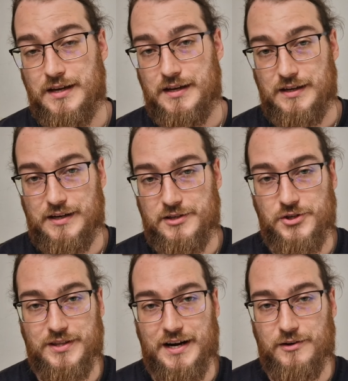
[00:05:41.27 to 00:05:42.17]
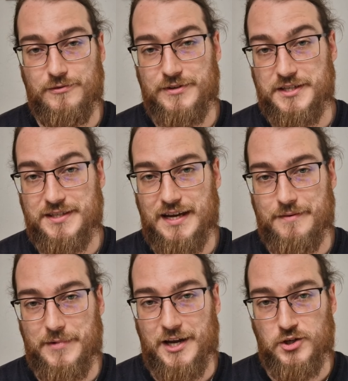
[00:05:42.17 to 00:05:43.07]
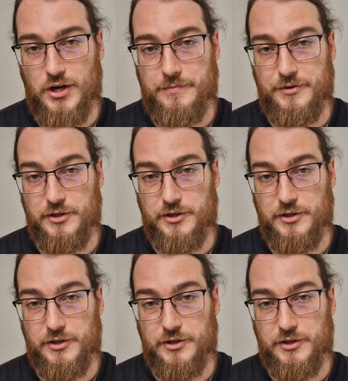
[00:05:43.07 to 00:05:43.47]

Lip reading: Regidrago V-Star matchup,